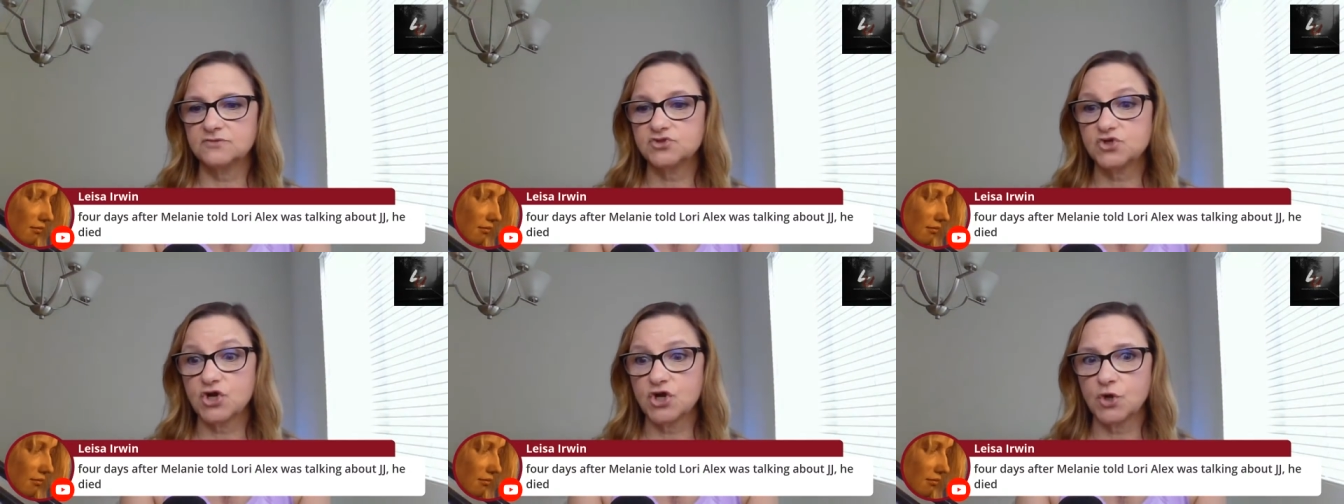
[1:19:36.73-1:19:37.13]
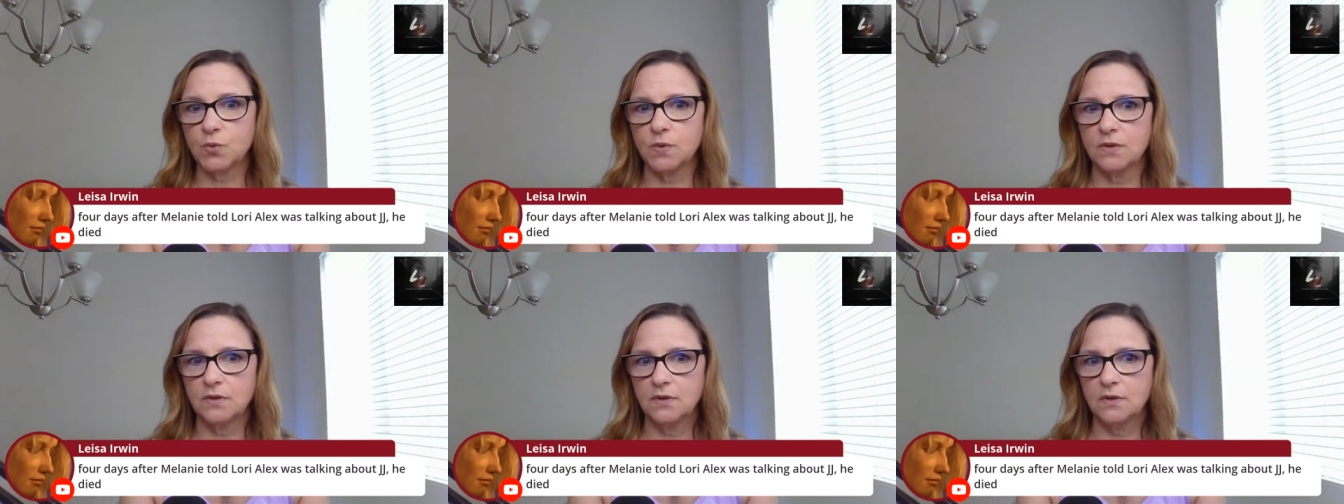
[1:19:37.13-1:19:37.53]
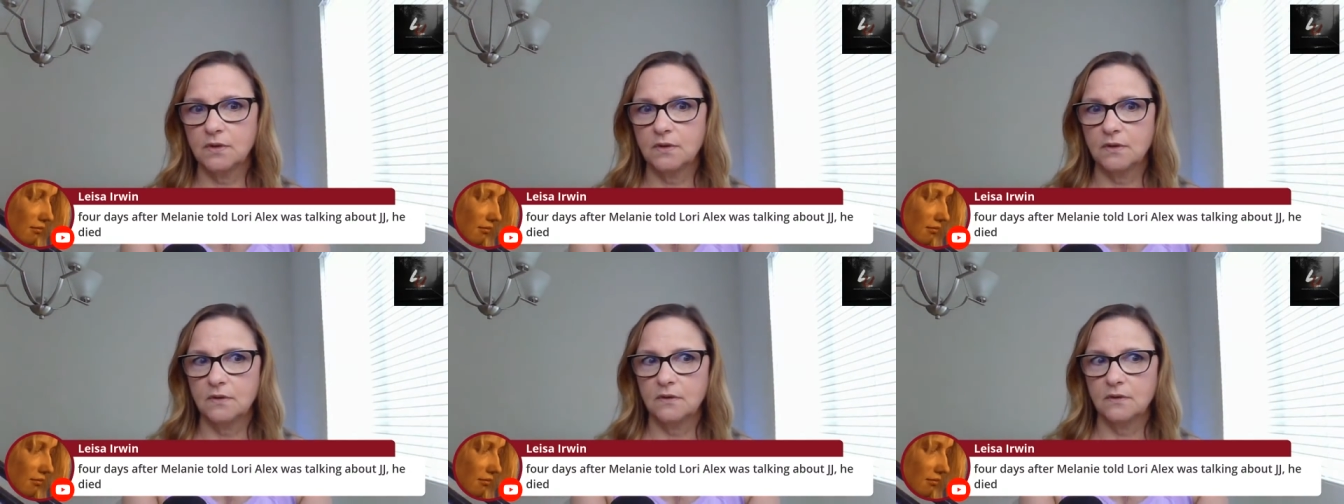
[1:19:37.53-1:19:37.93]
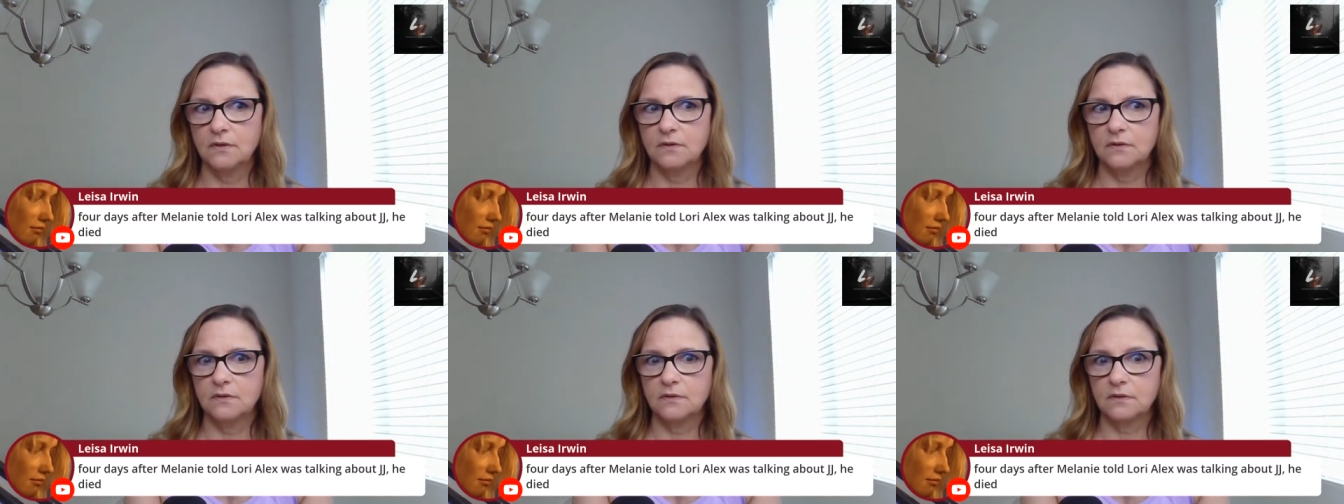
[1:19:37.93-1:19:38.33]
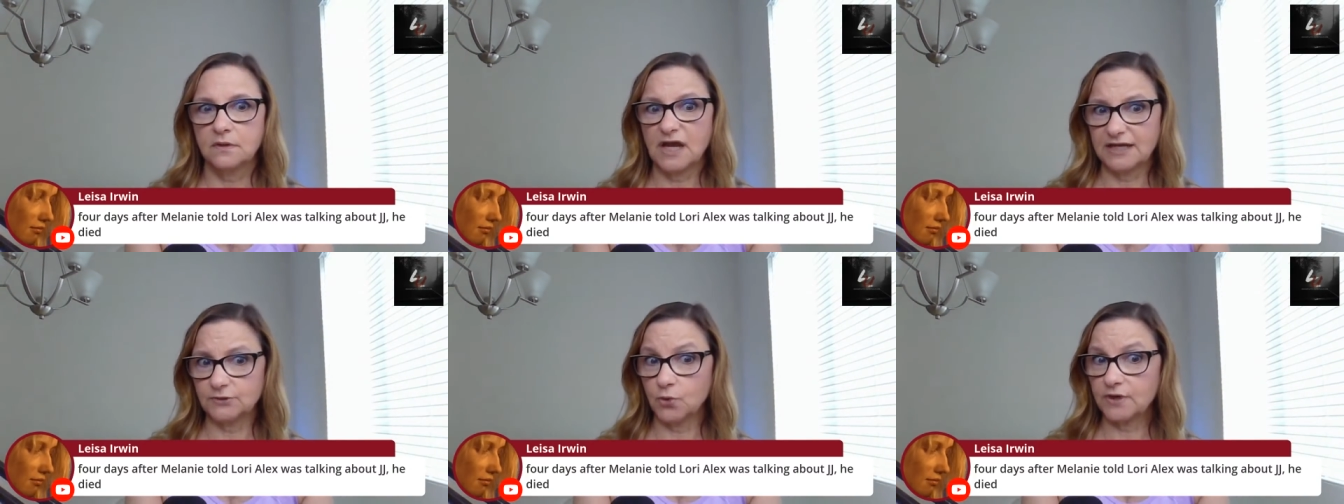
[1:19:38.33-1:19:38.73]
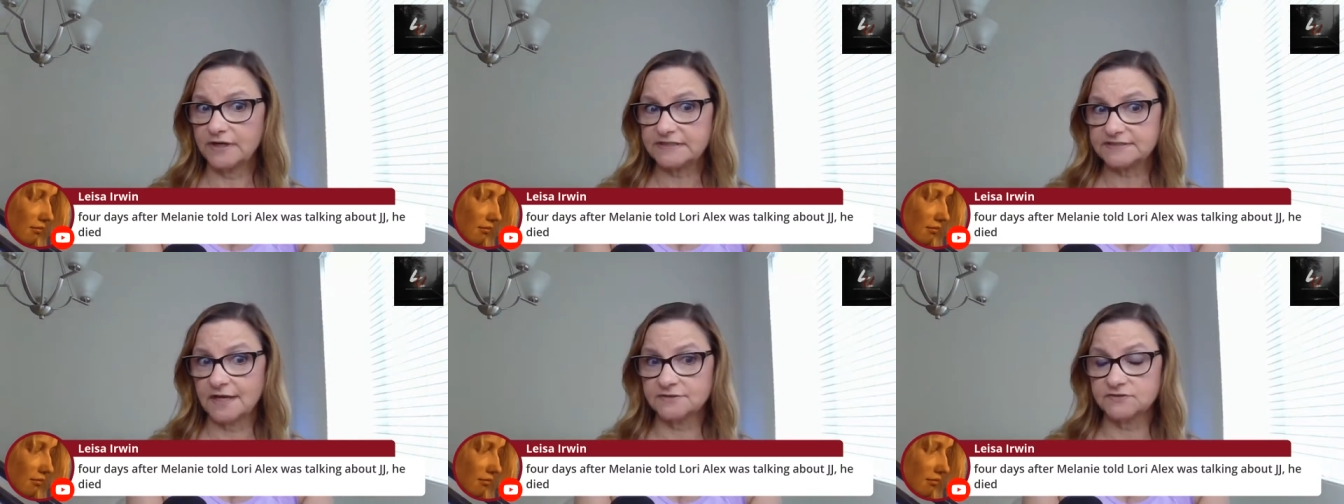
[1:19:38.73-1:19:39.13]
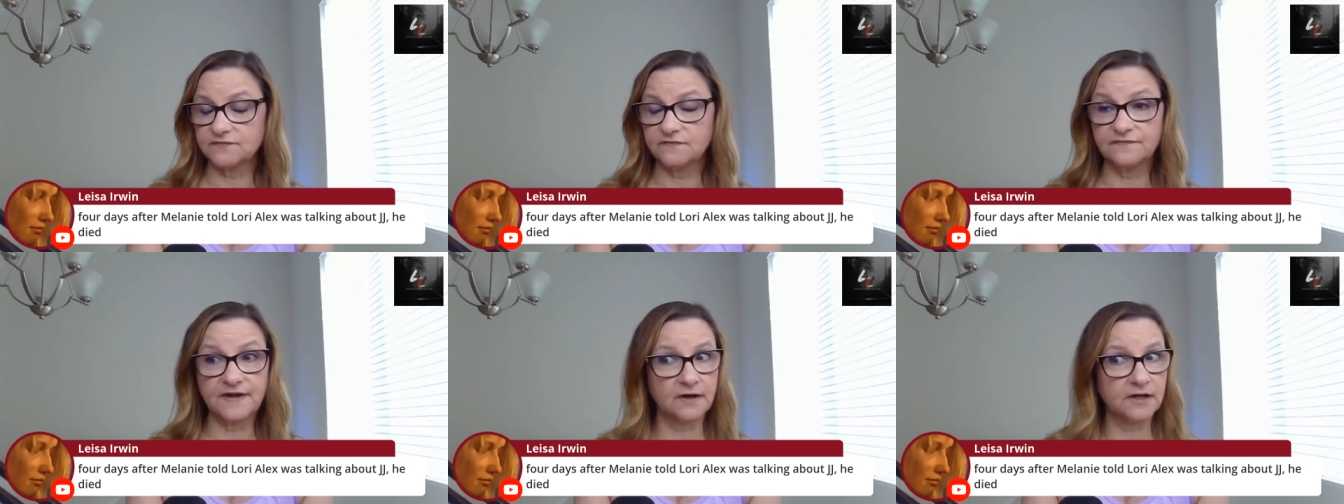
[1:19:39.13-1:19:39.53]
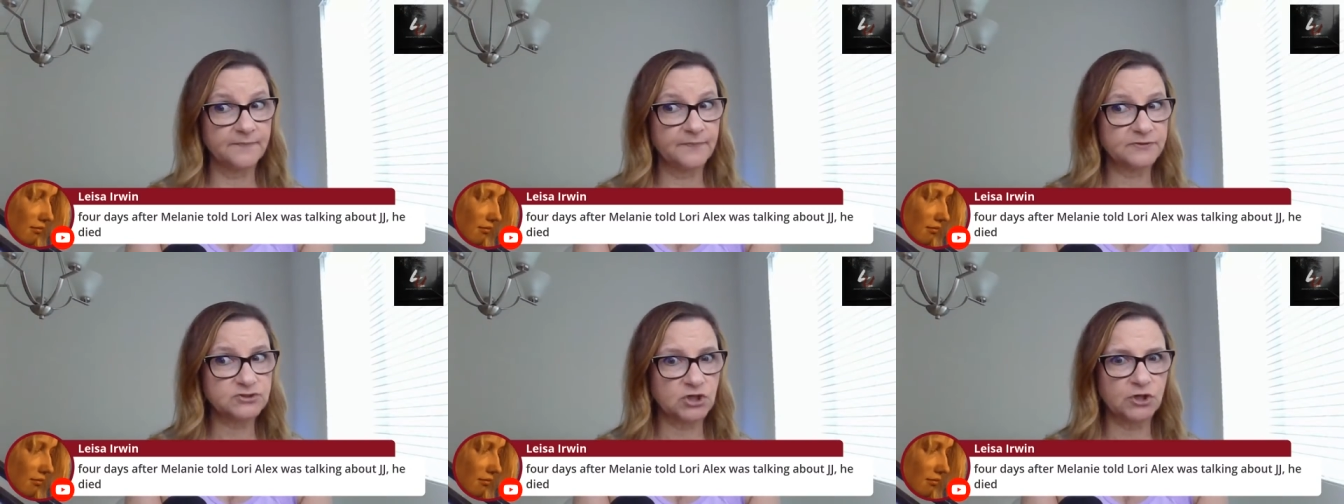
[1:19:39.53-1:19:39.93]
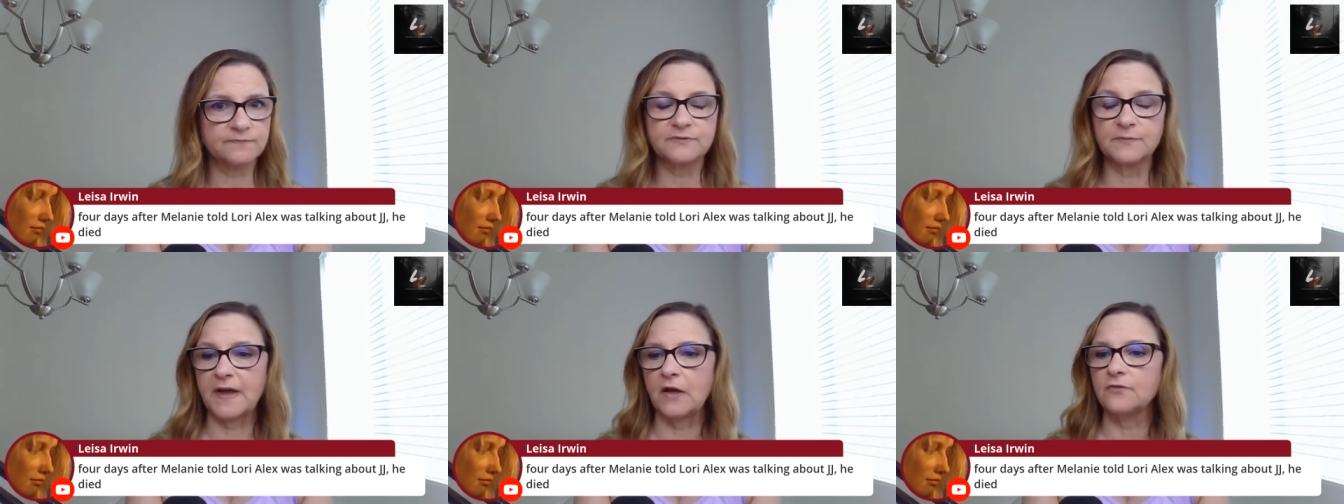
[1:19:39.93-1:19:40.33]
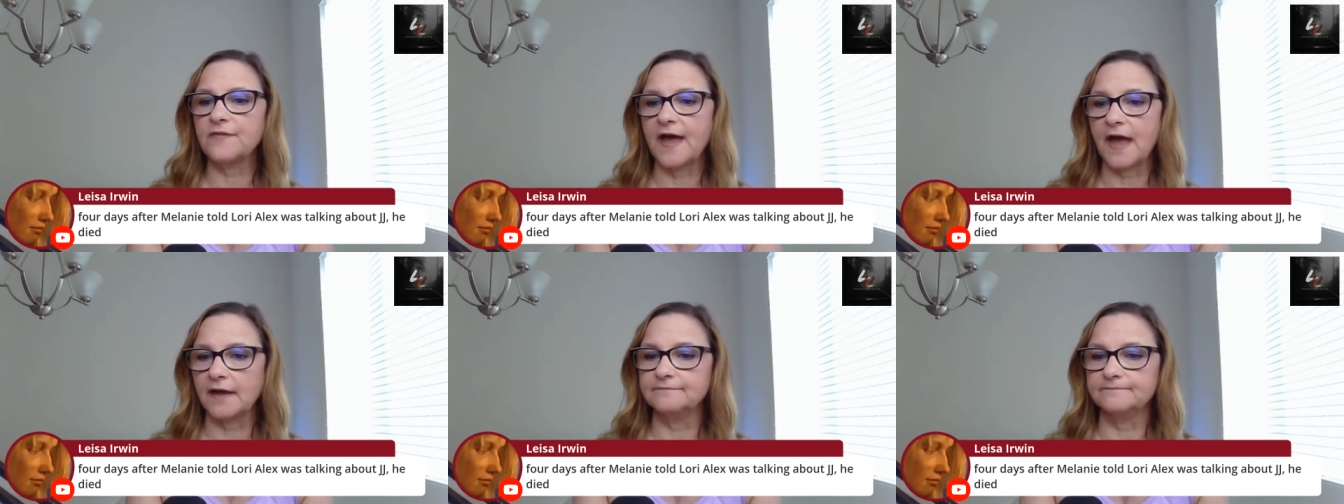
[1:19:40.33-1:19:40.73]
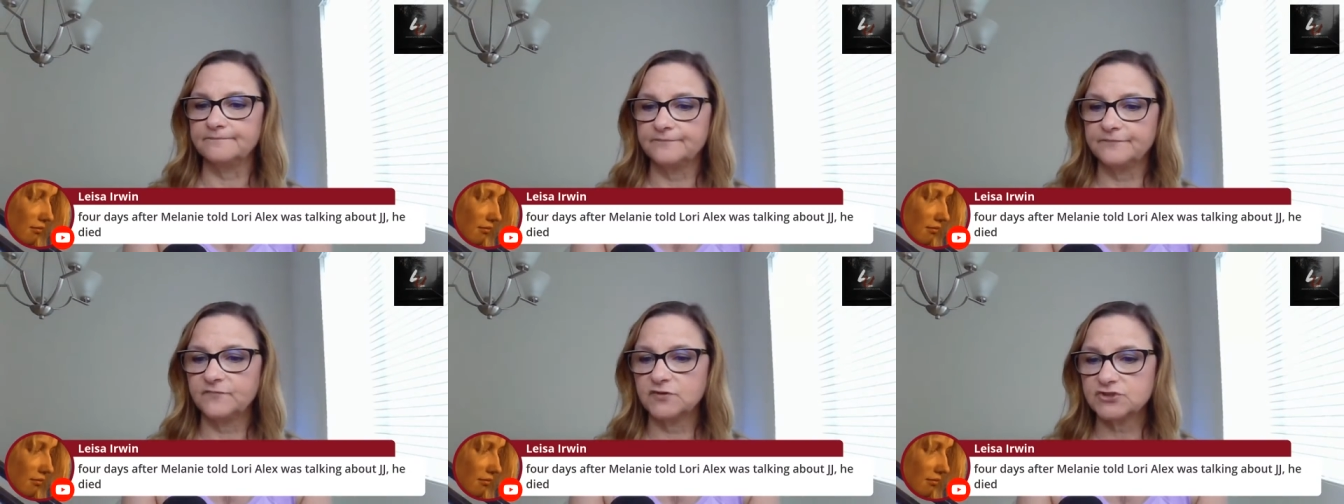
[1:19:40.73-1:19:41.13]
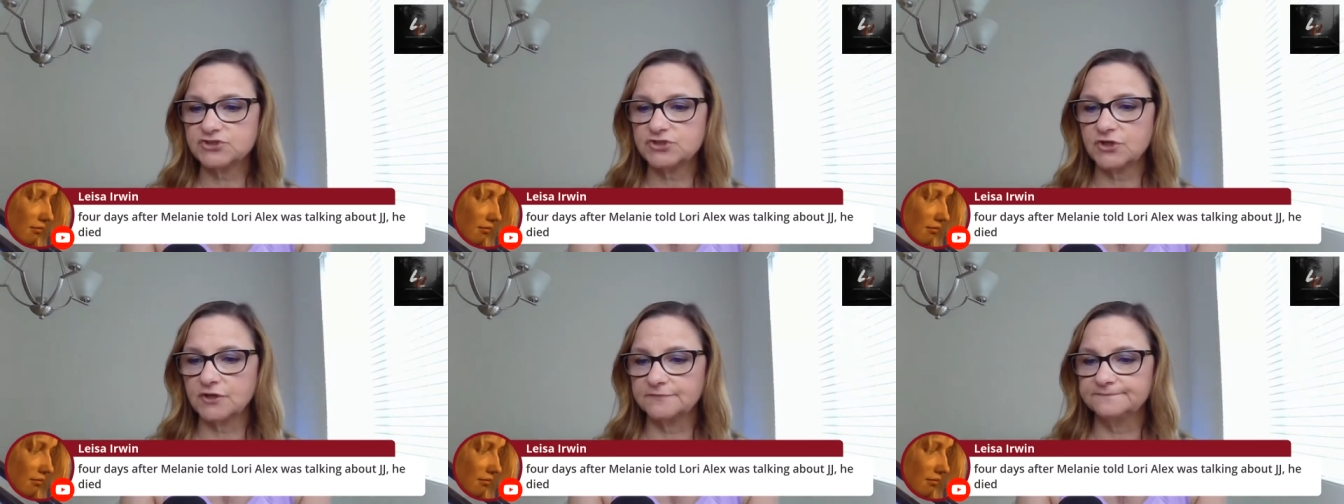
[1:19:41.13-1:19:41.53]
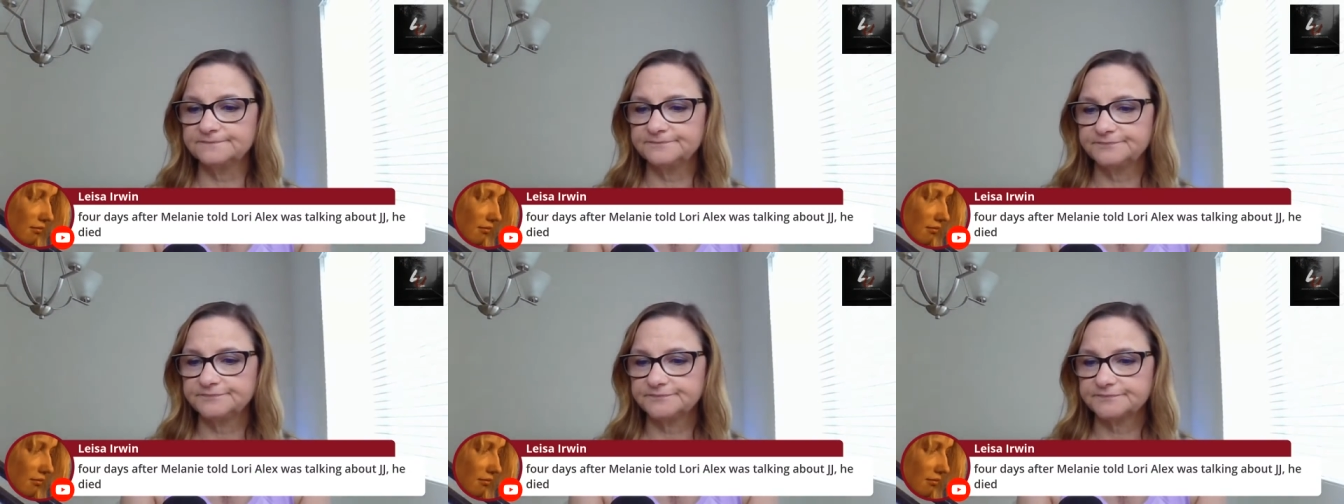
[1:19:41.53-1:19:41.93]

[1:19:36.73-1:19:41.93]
True. And Lori sounds very perturbed about that, for sure.